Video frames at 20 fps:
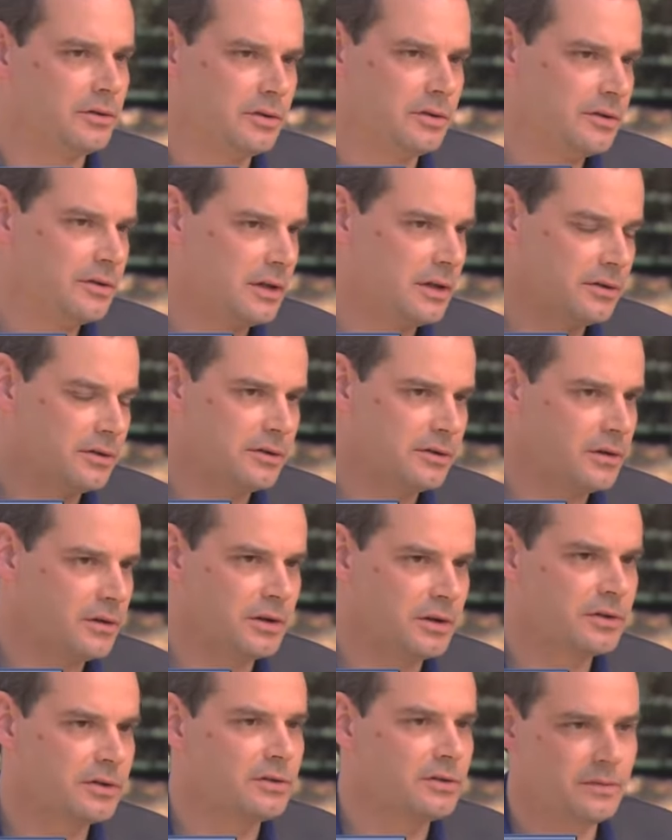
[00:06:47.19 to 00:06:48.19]
It touches on
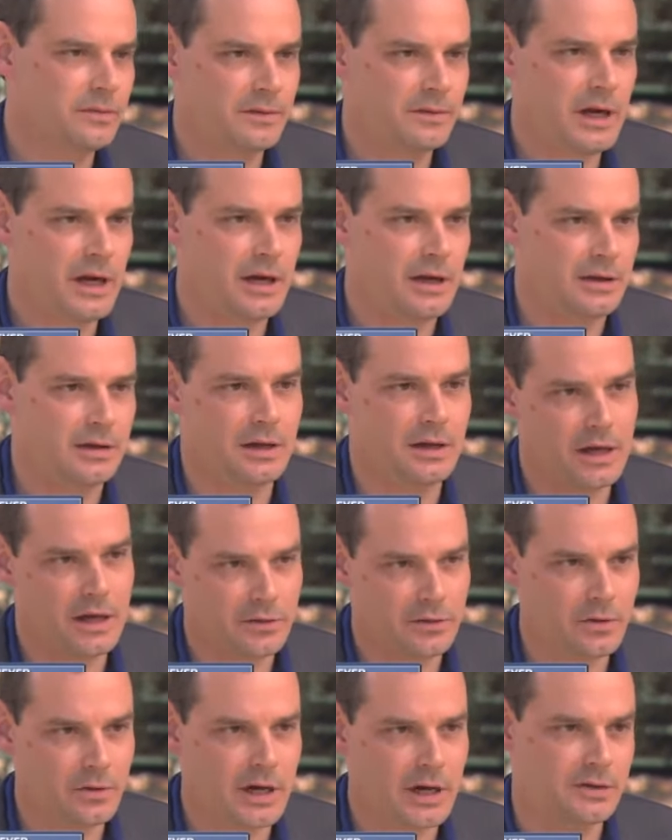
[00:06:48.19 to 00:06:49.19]
issues of land,
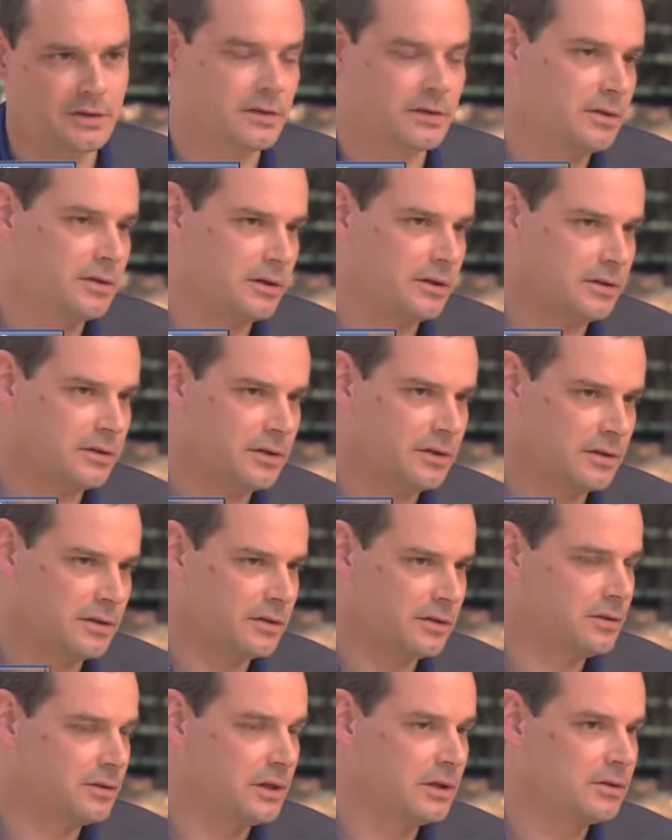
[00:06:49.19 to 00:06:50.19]
land rights, it touch,
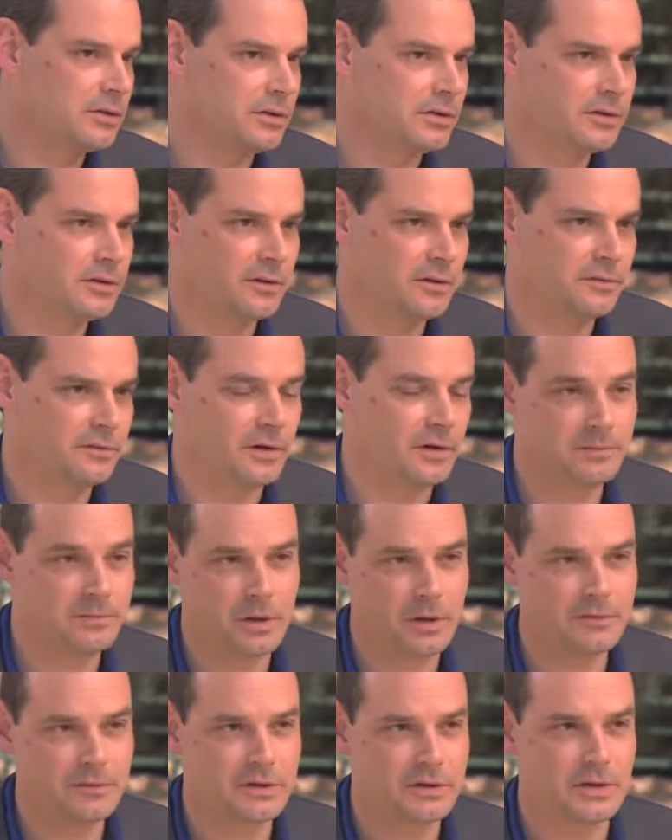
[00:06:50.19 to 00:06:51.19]
touches on issues of, of
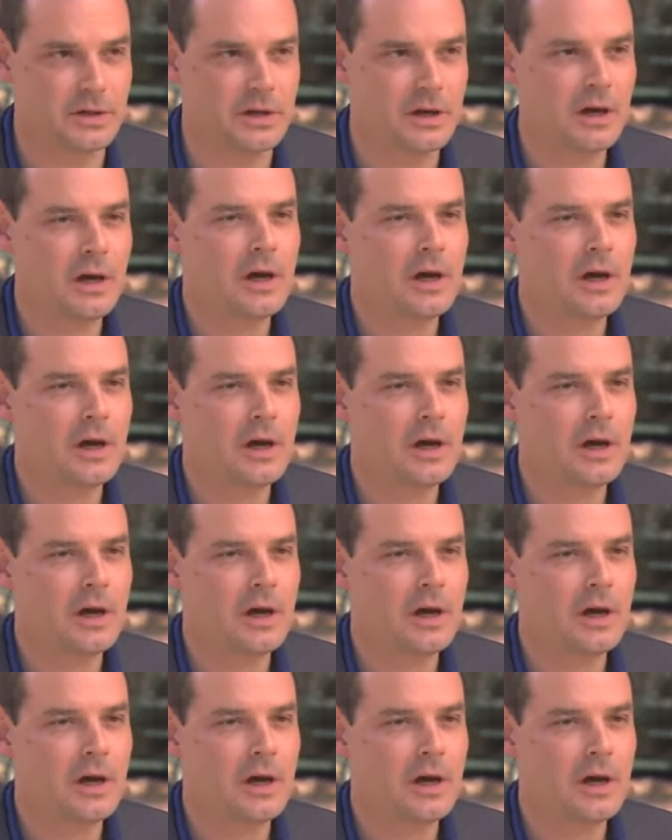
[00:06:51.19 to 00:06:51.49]
poverty.